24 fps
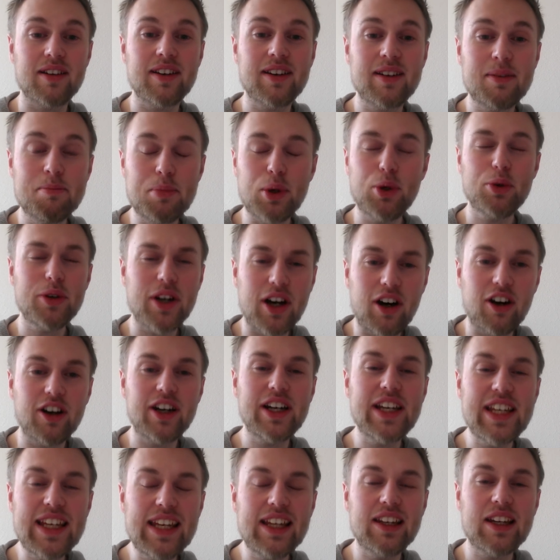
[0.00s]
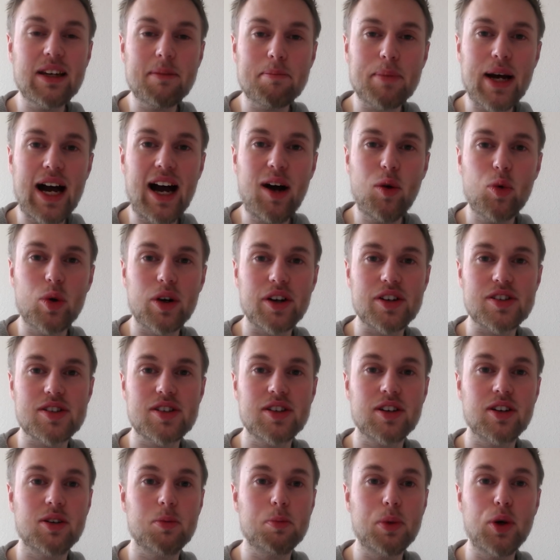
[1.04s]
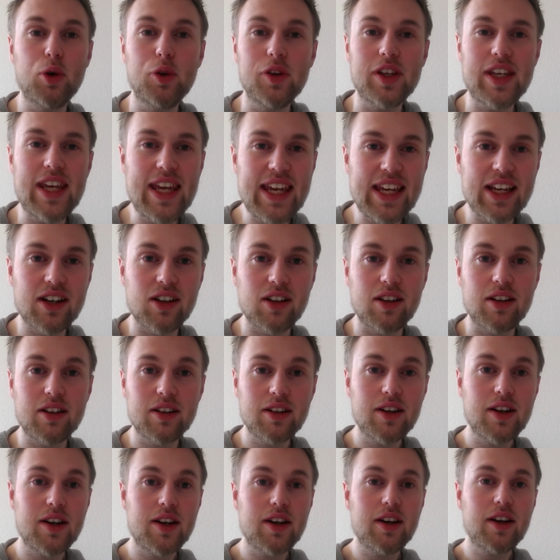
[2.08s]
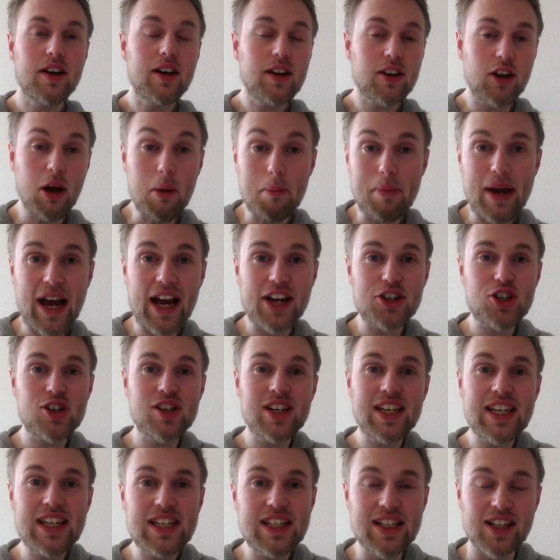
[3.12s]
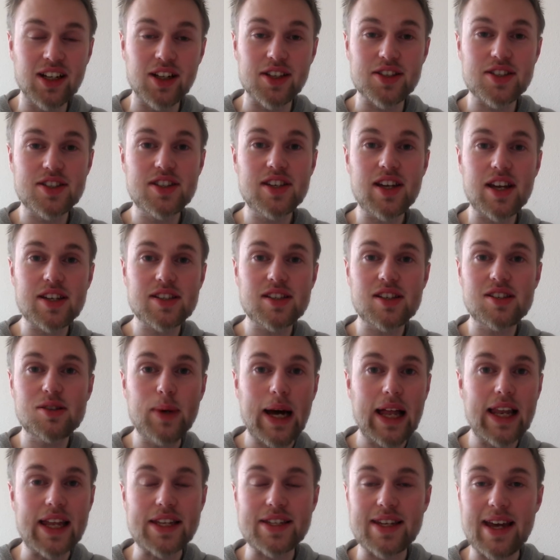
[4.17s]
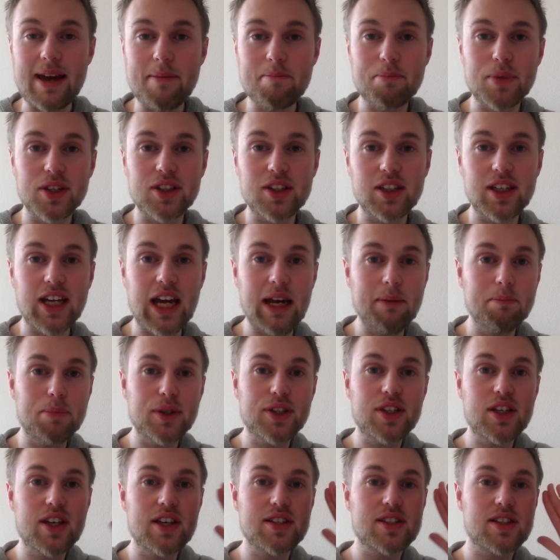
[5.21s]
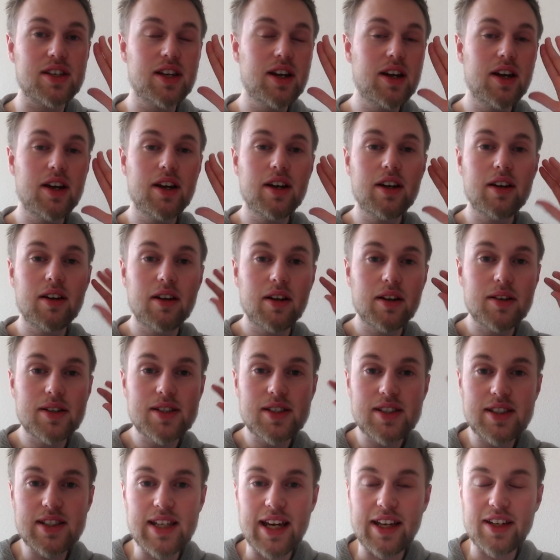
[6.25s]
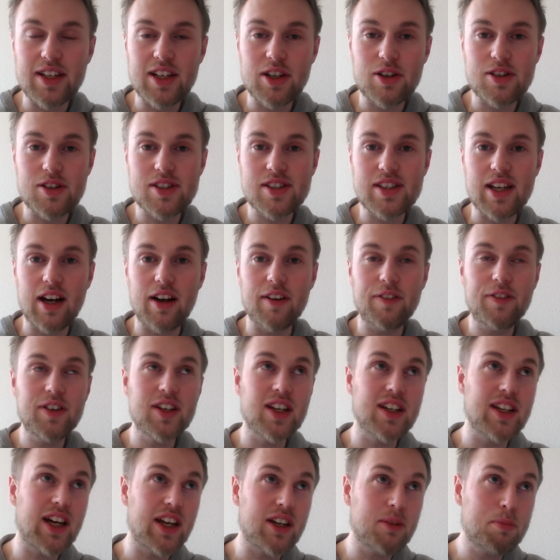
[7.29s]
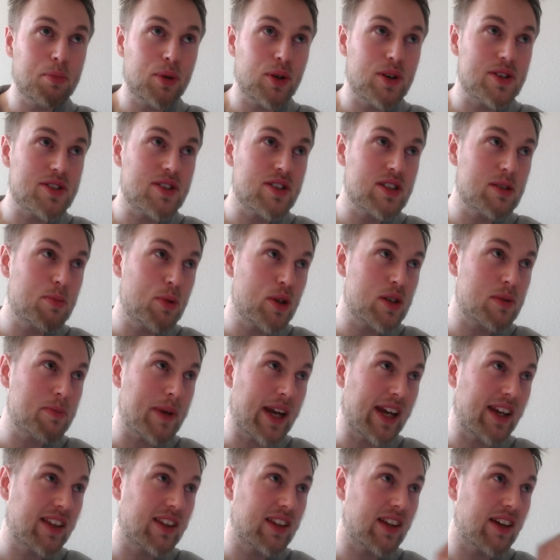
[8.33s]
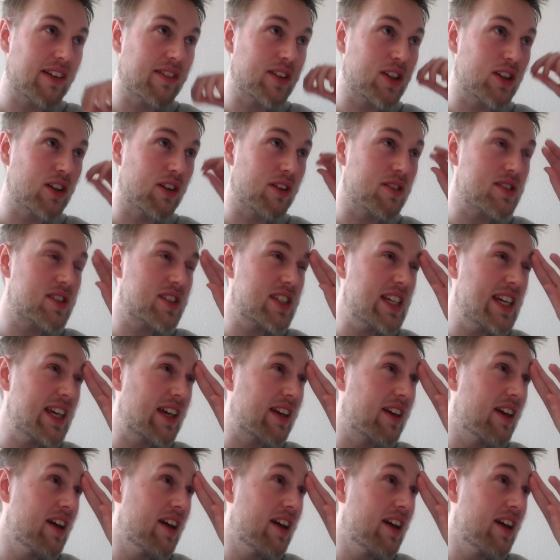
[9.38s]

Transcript: both are healing powers, you know, both heal. Compassion heals just as well as empathy. Empathy is setting yourself in another person's perspective, you know, seeing